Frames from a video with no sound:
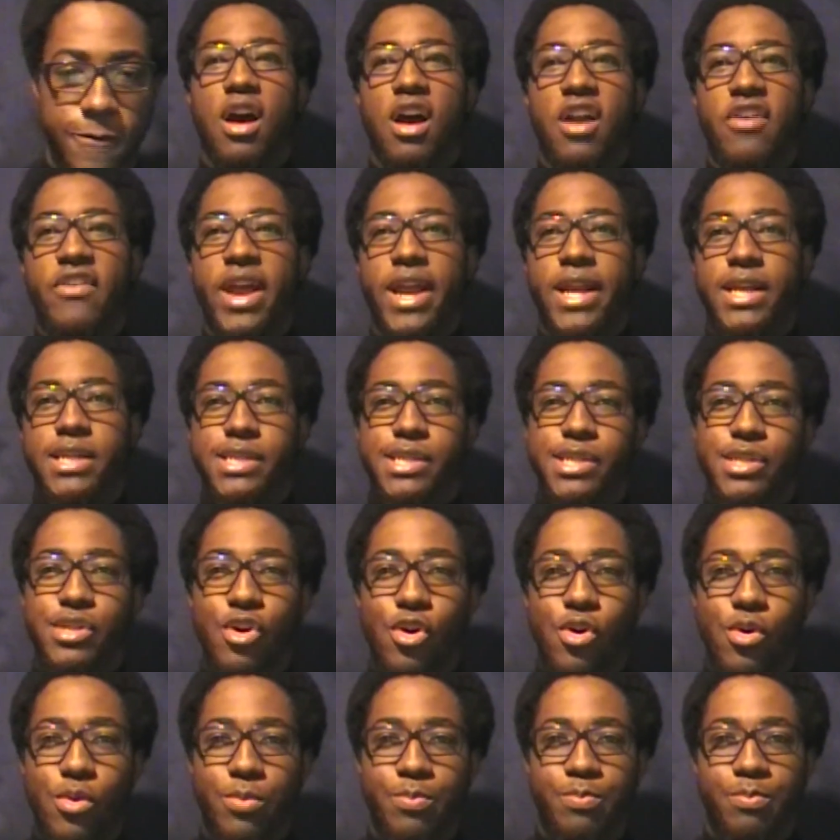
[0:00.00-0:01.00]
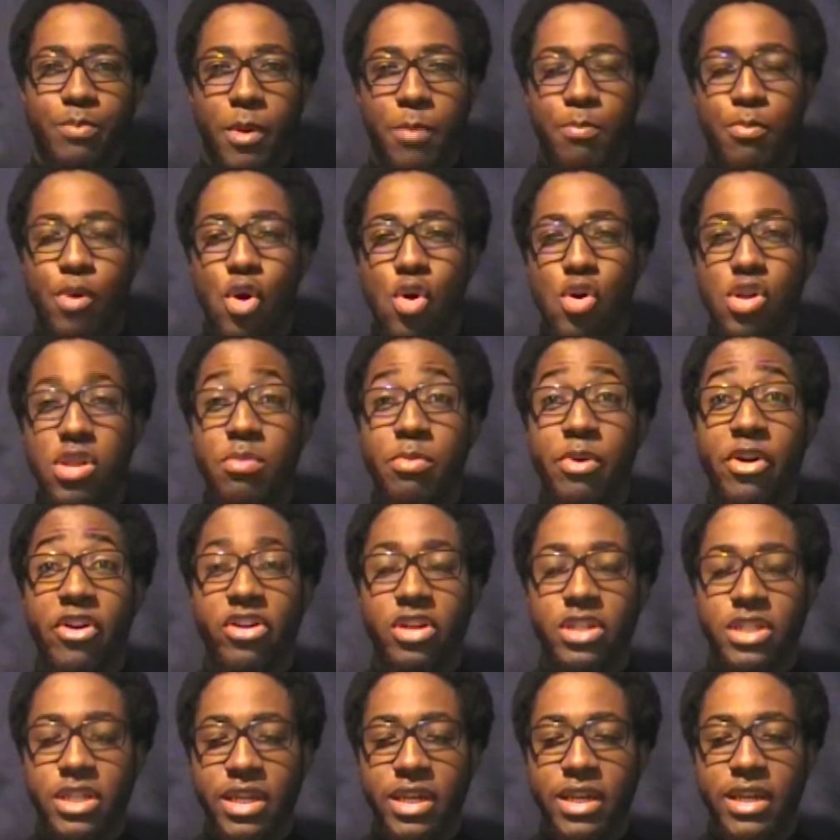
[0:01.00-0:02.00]
Alright, so
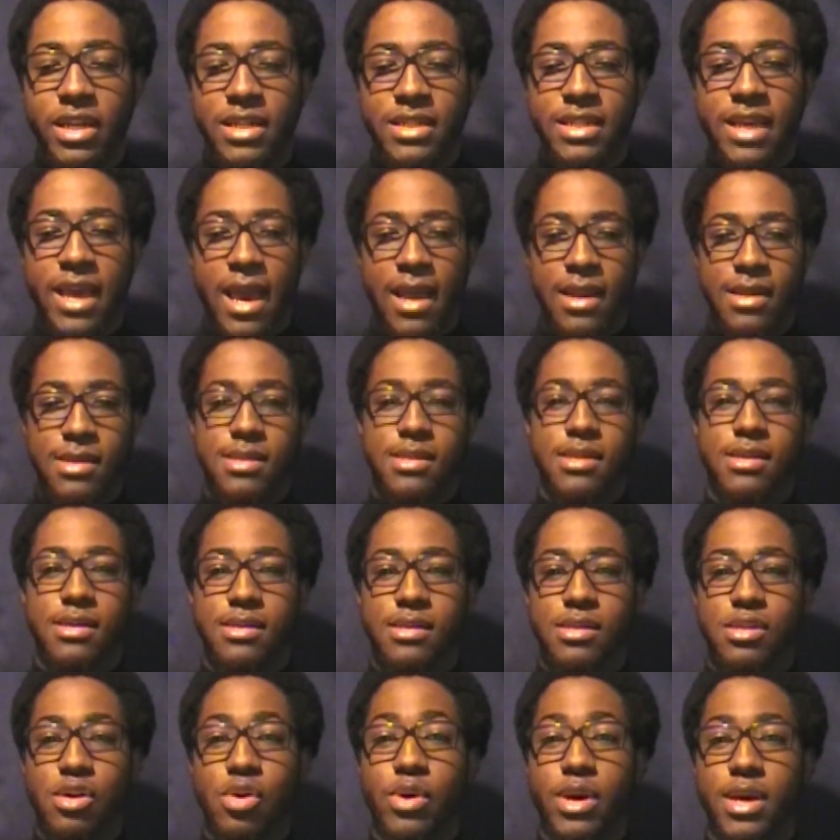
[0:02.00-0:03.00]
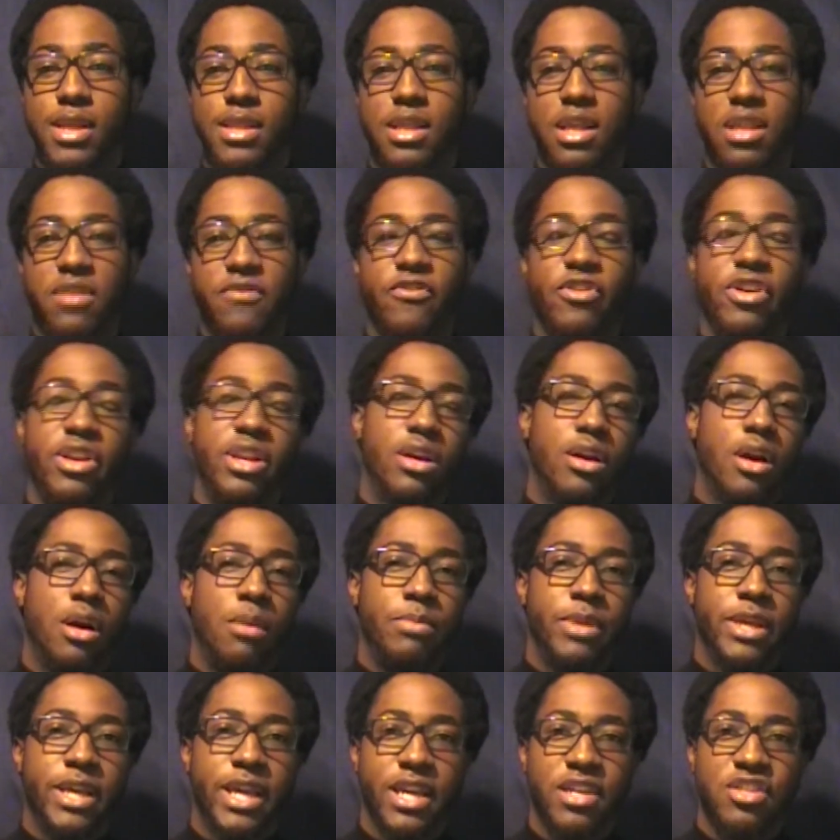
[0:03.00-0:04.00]
post-peritoneal dialysis. So assess for any
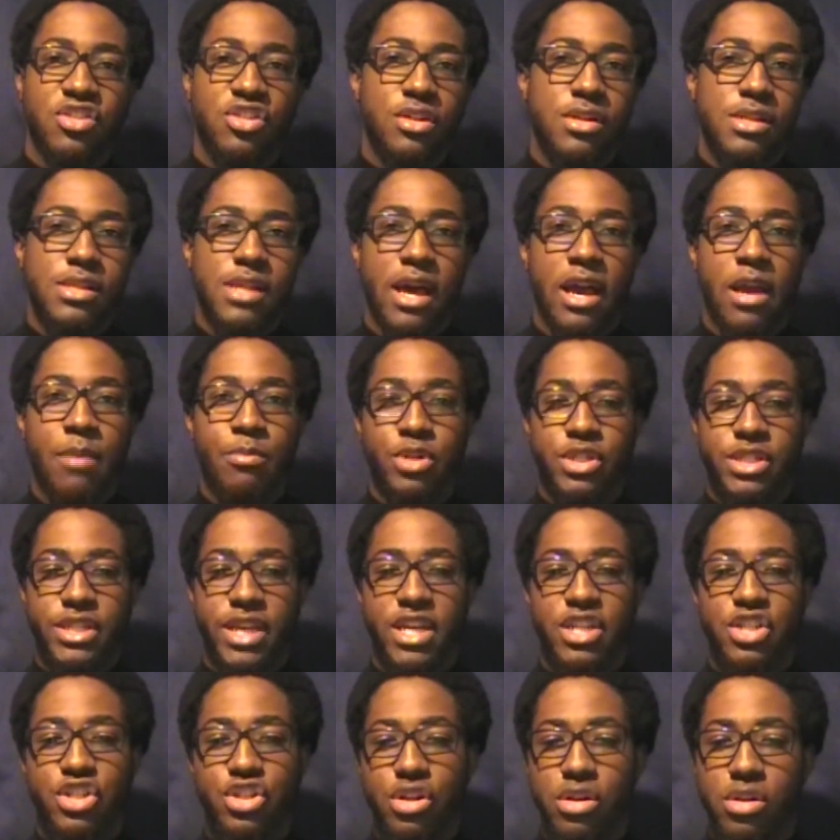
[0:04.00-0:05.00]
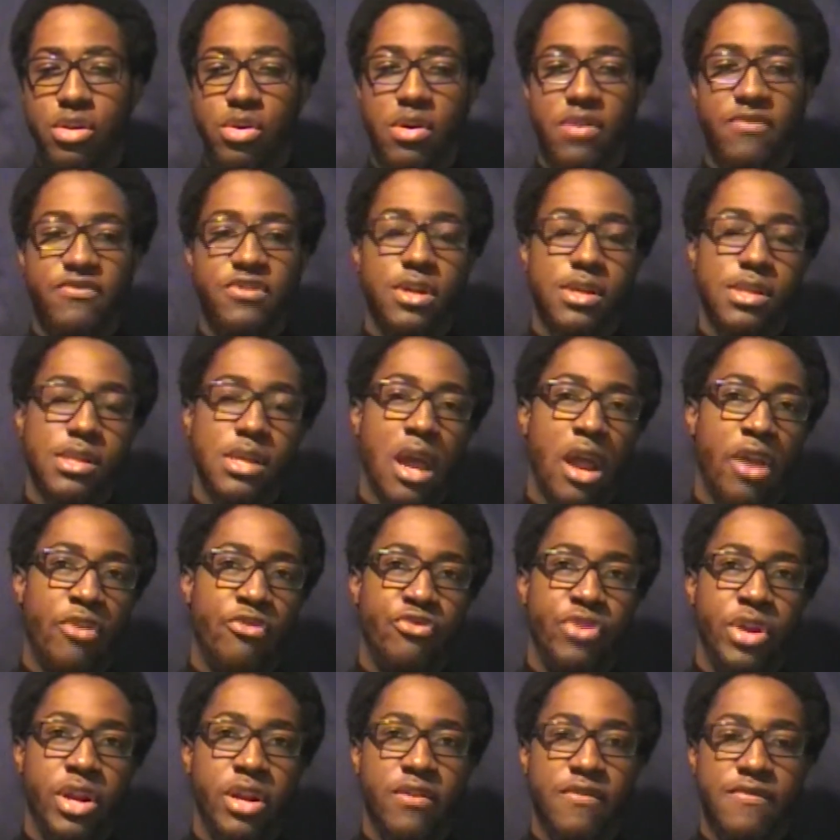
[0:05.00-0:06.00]
complications. Hypotension, you have just
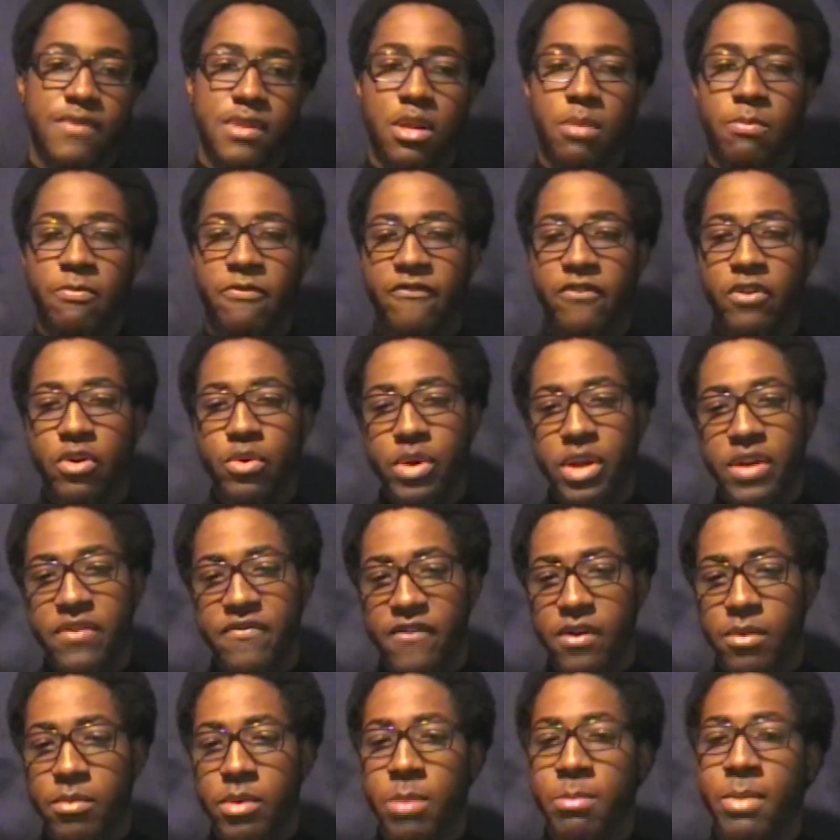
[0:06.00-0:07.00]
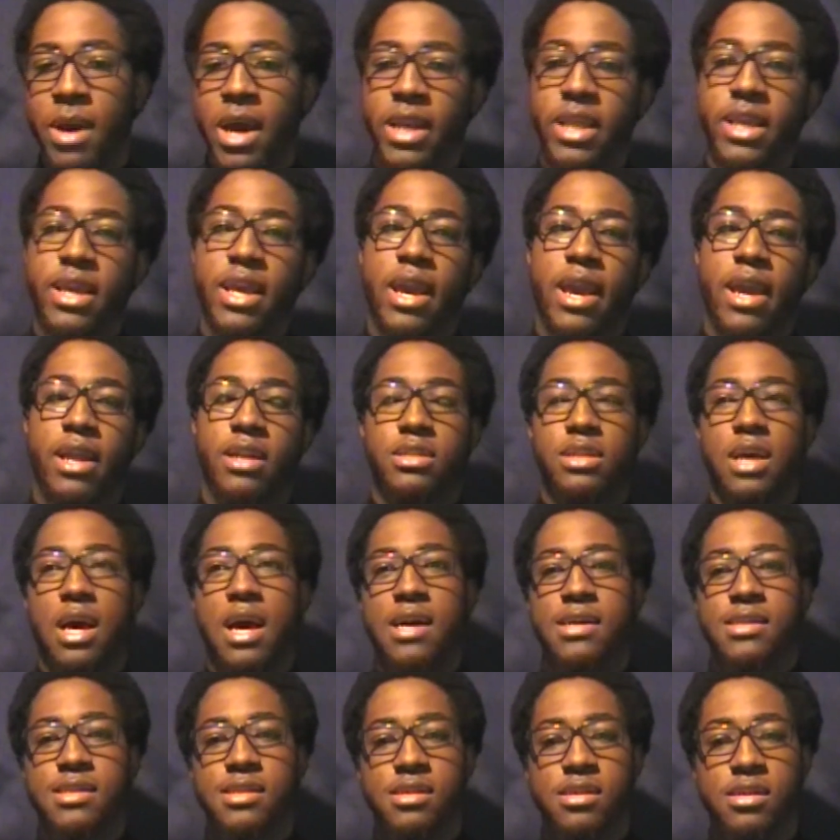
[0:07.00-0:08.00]
got rid of some fluid from the body and
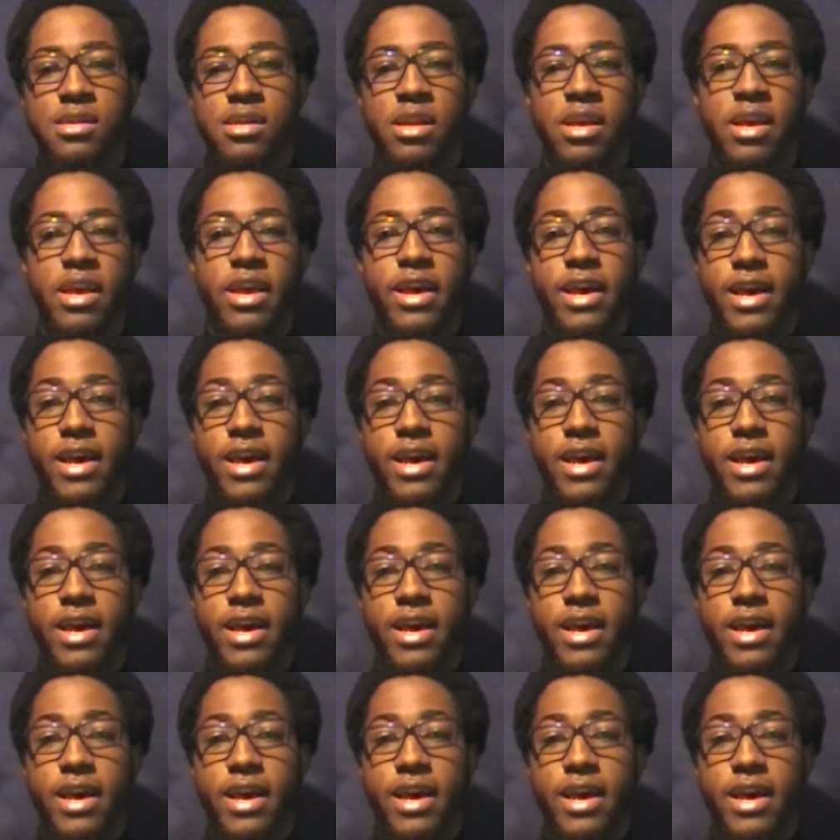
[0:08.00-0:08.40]
toxin.